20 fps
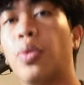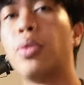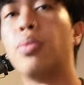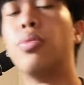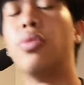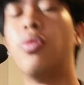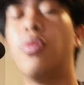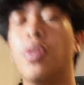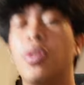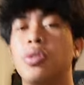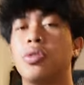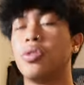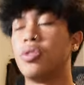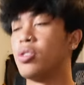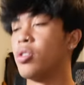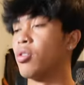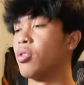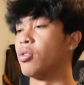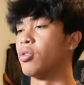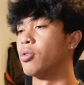we can move on to
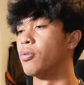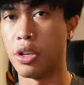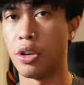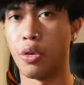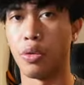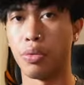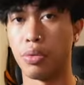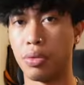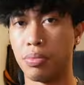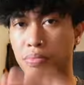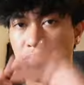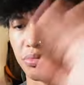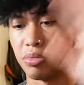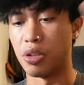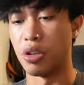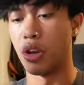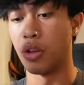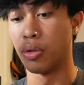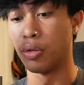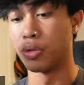the other, you know,
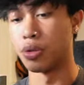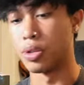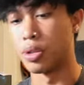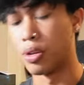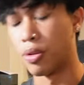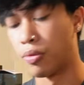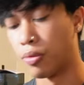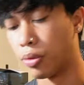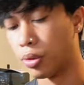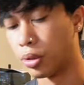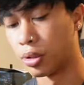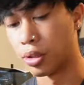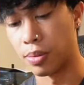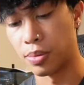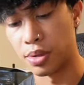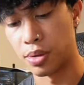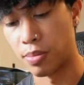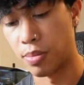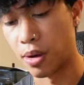the other stuff when it comes to